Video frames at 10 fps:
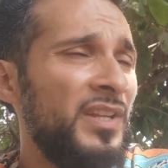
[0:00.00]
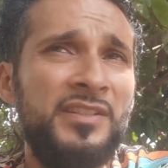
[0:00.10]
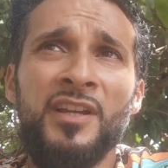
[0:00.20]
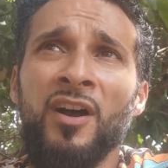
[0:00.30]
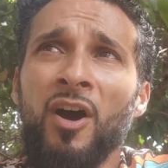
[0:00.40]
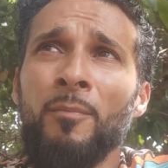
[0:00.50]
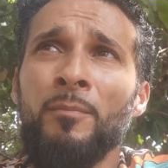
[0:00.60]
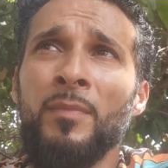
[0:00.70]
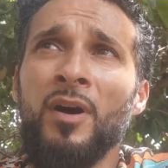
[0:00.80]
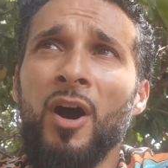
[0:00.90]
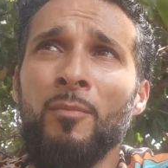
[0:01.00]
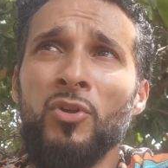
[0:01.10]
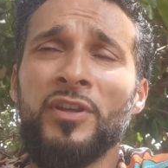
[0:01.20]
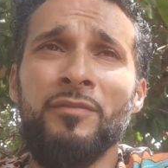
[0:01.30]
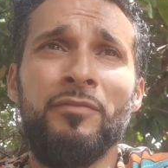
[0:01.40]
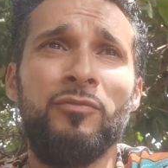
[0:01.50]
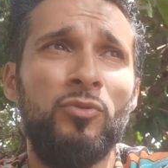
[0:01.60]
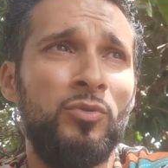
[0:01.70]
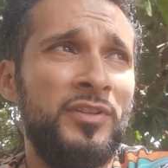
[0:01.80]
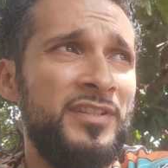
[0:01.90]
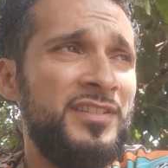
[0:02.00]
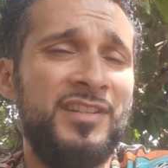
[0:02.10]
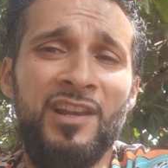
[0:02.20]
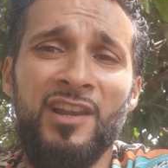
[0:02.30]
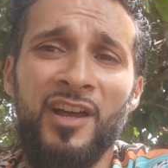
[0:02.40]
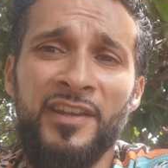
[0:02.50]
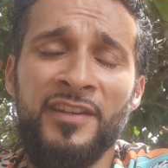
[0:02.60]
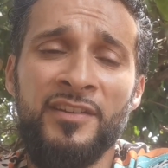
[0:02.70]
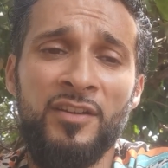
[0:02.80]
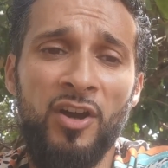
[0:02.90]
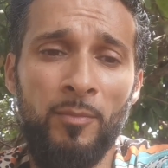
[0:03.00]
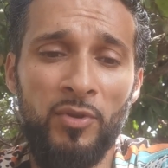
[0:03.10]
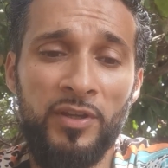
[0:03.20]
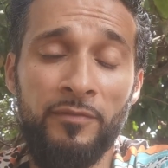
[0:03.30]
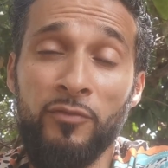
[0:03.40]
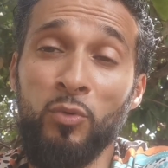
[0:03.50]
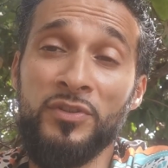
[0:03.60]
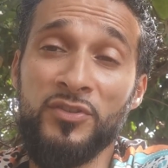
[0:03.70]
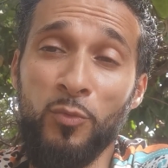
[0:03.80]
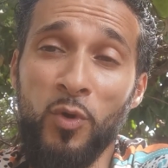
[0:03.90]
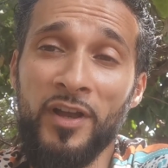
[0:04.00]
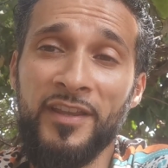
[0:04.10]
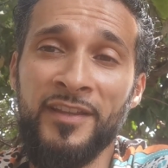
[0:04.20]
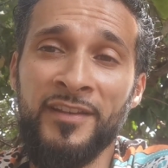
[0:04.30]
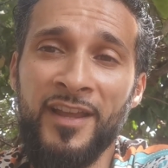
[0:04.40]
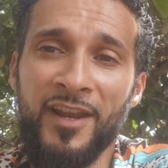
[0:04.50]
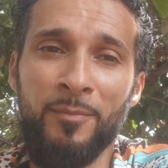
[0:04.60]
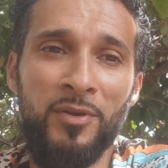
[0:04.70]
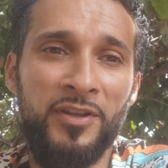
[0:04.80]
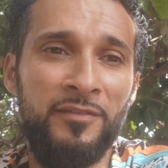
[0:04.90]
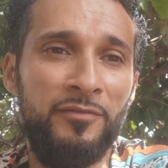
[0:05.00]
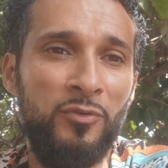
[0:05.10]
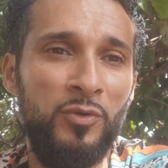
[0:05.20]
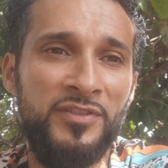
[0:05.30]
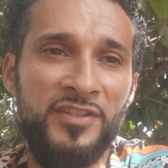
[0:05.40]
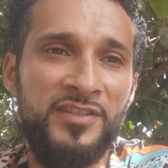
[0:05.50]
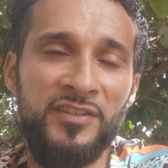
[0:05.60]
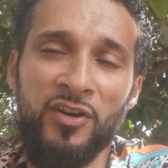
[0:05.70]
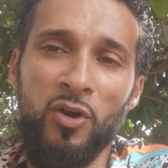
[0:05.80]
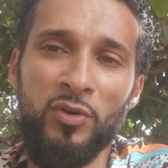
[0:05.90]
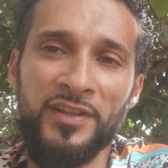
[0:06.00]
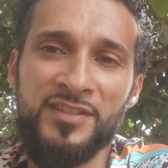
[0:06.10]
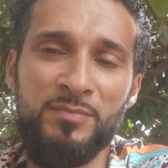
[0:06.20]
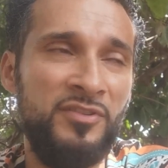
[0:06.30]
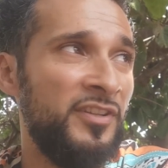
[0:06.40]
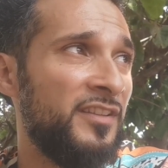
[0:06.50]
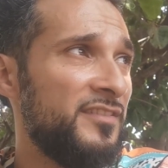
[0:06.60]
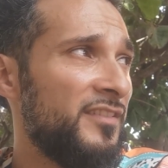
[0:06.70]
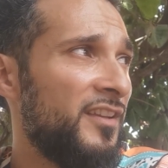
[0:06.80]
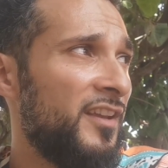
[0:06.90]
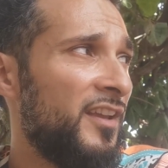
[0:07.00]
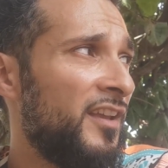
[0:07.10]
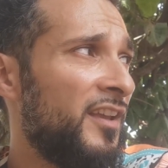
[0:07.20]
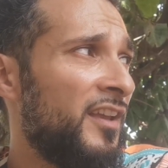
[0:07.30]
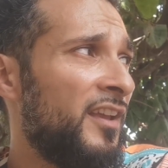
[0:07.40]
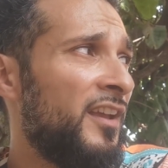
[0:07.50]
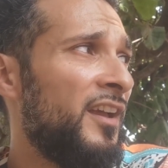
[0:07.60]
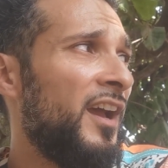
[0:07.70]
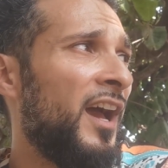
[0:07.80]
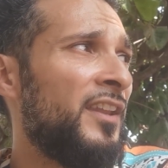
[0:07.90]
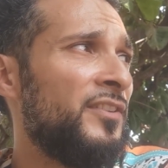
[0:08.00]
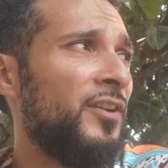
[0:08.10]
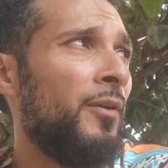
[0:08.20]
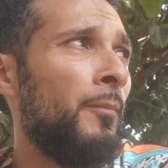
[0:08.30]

yeah, I'm looking forward to learning, I'm looking forward to working, and I'm looking forward just to the whole experience. And